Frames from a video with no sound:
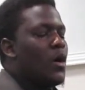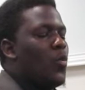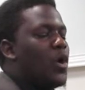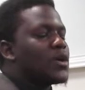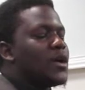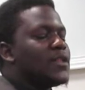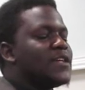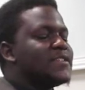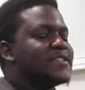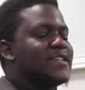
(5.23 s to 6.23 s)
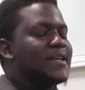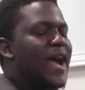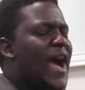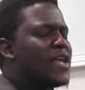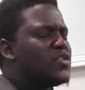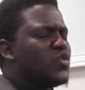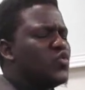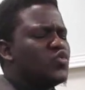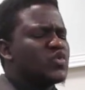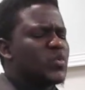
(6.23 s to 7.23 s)
What colors did God
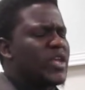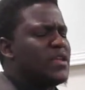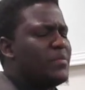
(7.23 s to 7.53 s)
use when he